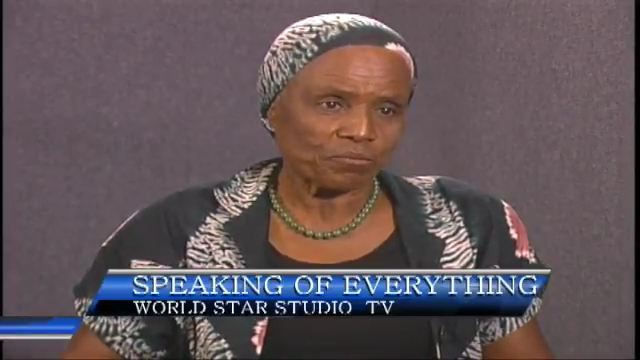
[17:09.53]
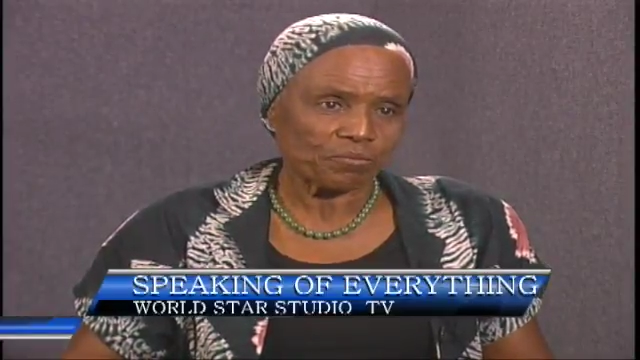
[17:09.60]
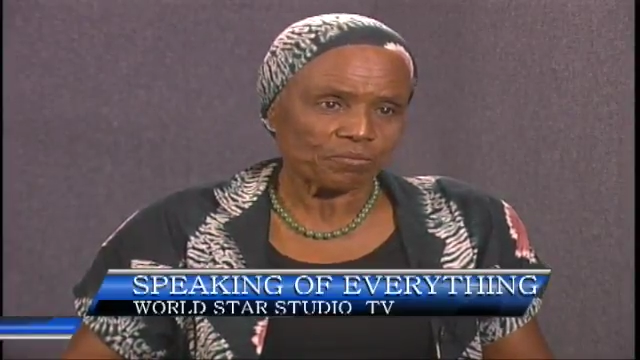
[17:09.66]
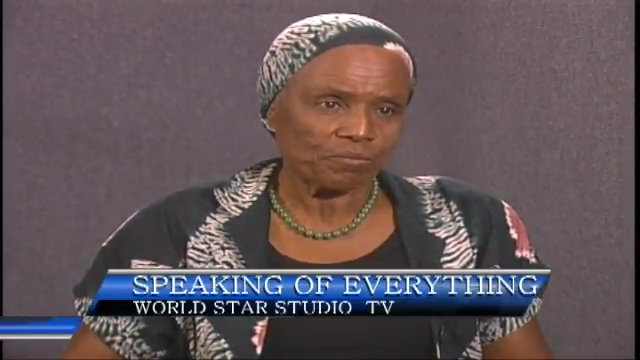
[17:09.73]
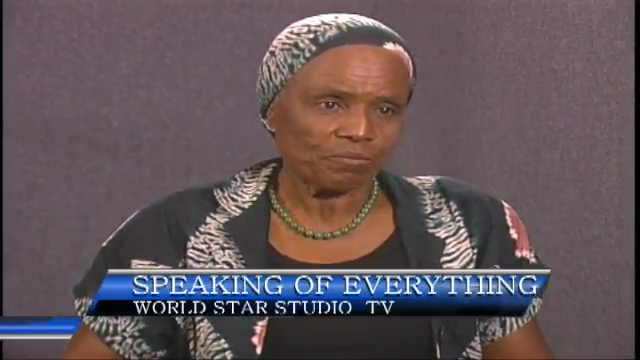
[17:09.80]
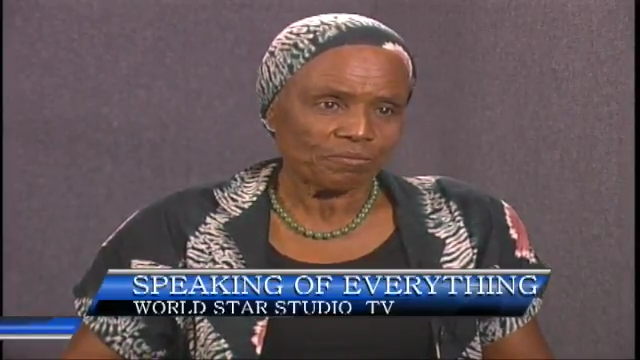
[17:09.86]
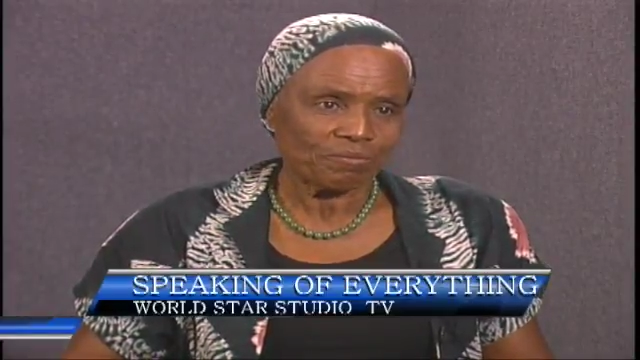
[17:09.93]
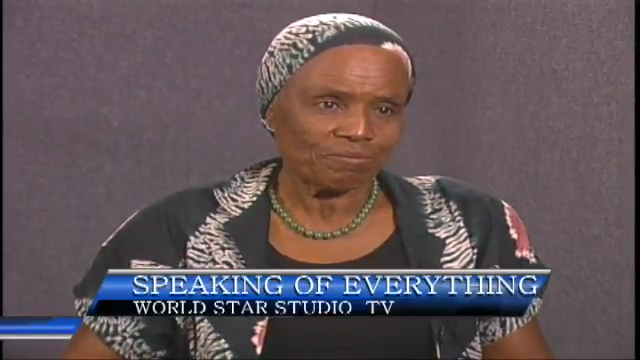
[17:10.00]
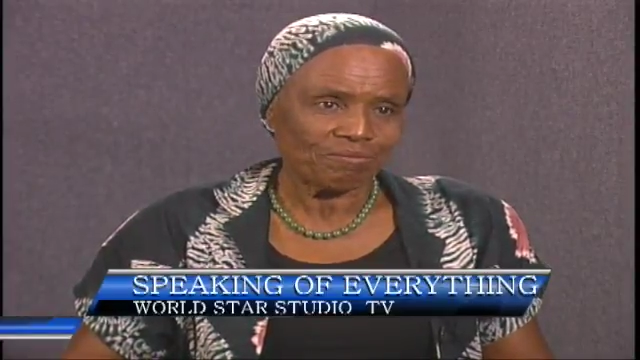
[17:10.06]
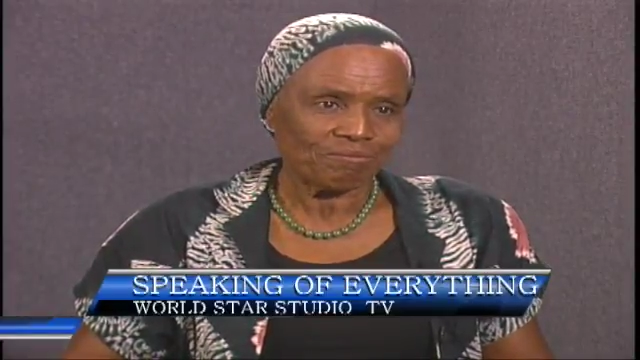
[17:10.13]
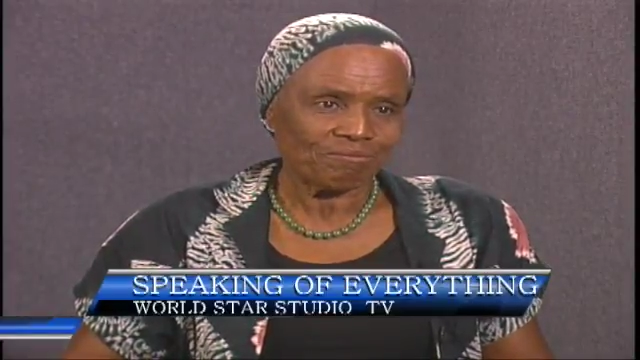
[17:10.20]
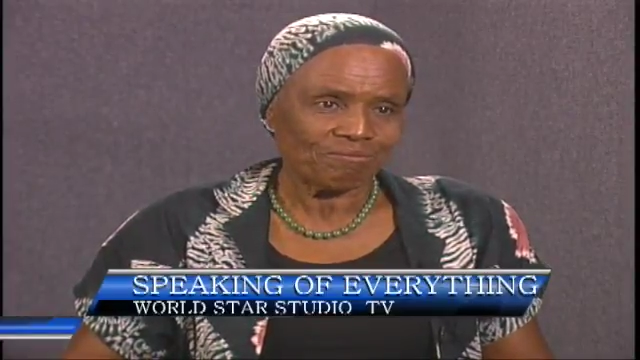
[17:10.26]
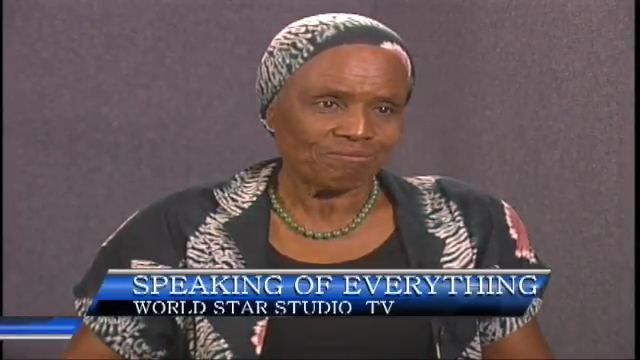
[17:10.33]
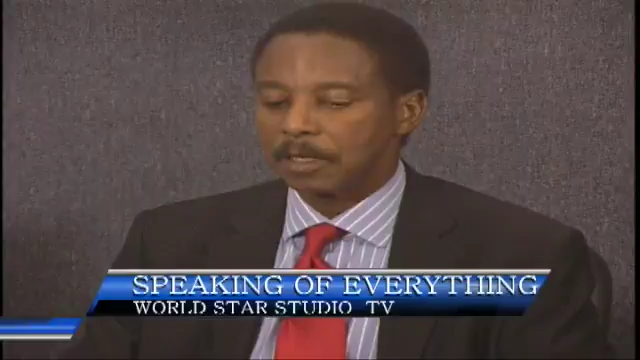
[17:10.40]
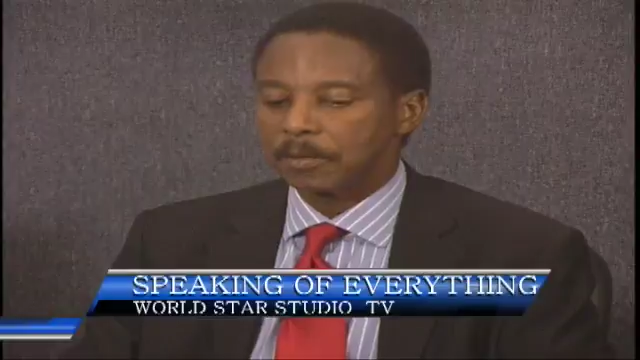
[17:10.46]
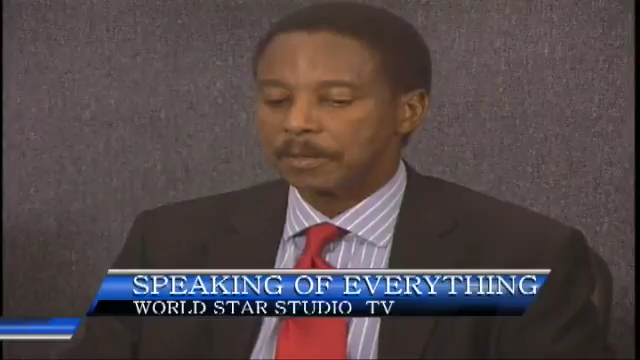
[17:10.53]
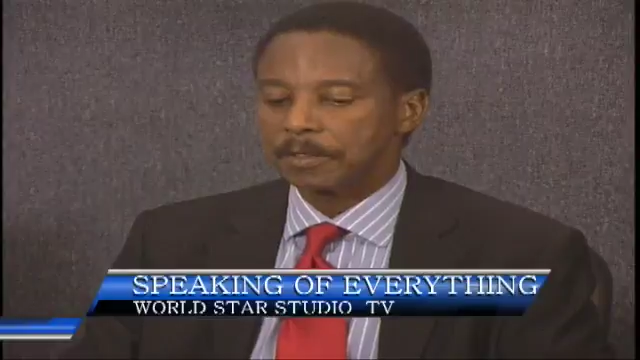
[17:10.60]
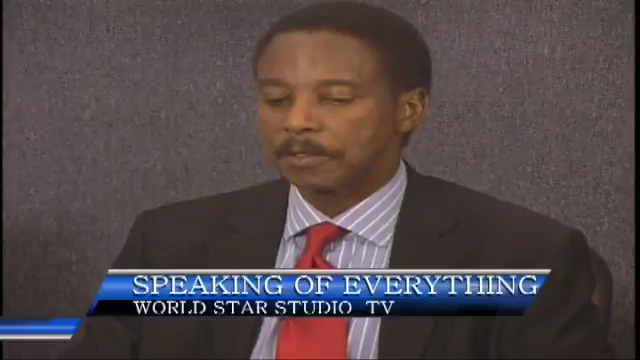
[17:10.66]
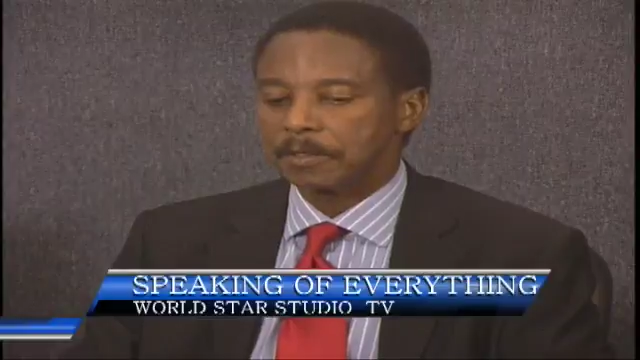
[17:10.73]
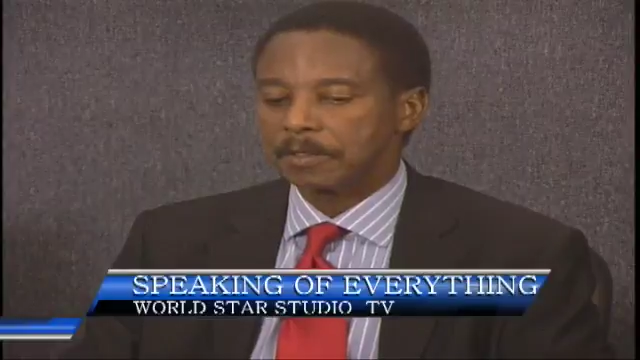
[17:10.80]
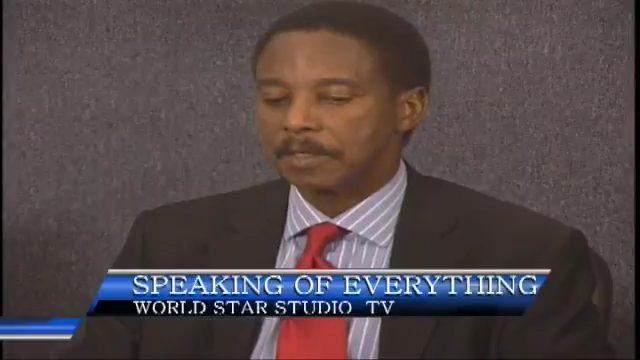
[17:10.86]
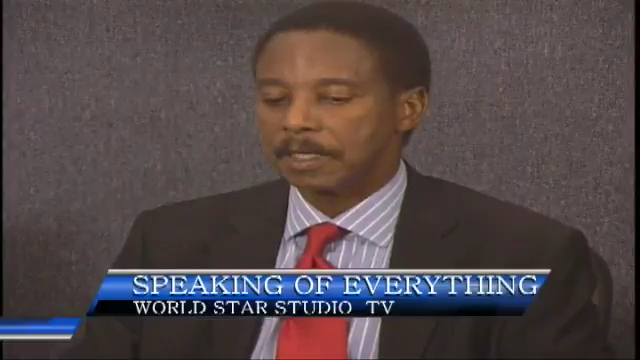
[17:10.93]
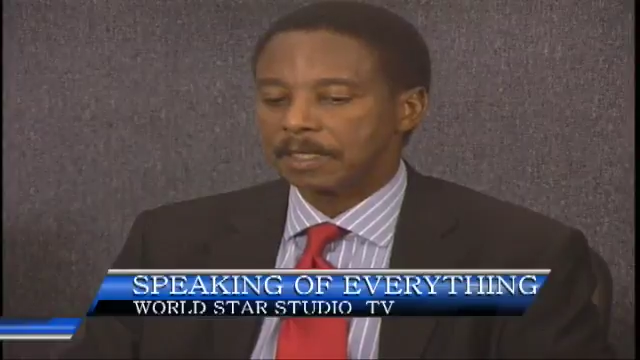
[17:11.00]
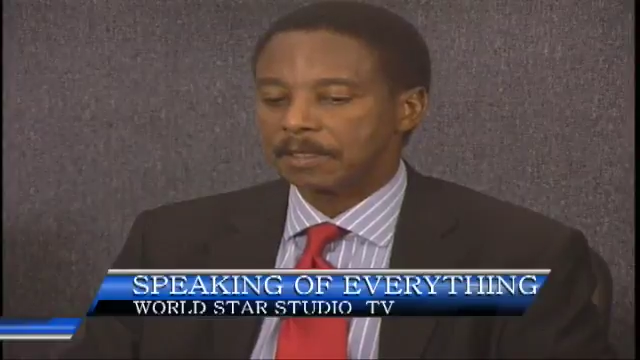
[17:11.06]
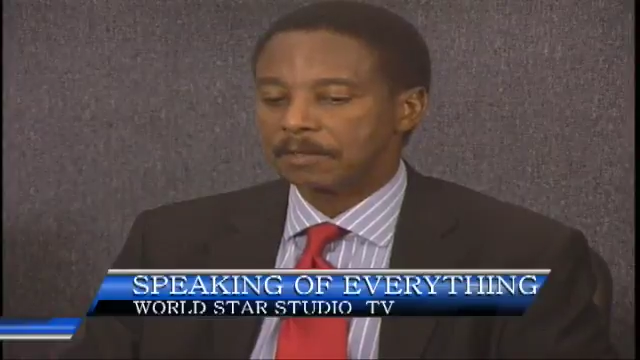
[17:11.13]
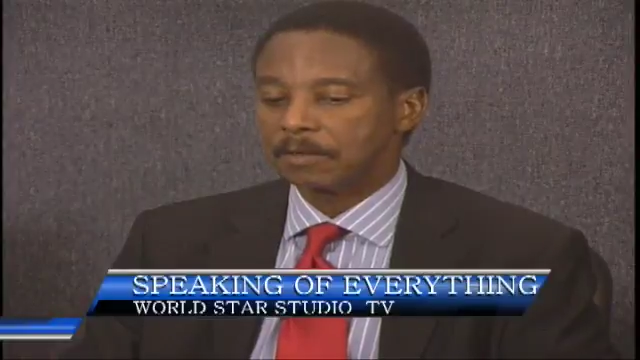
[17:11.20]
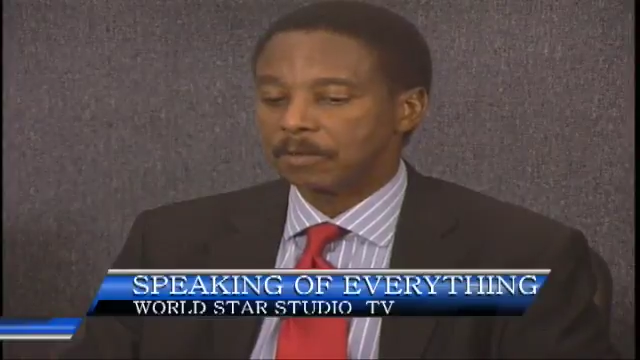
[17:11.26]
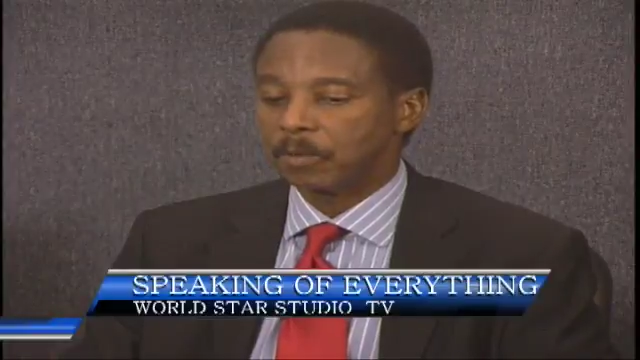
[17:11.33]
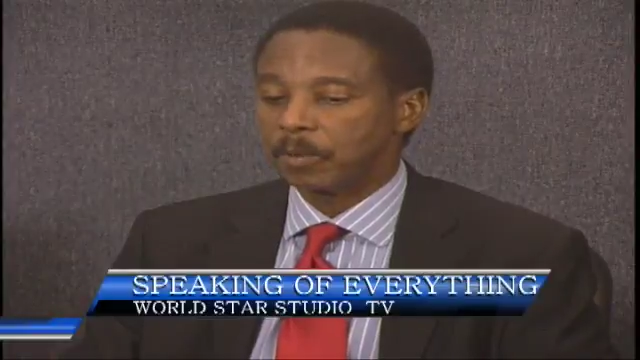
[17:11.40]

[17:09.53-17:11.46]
So basically what you're saying is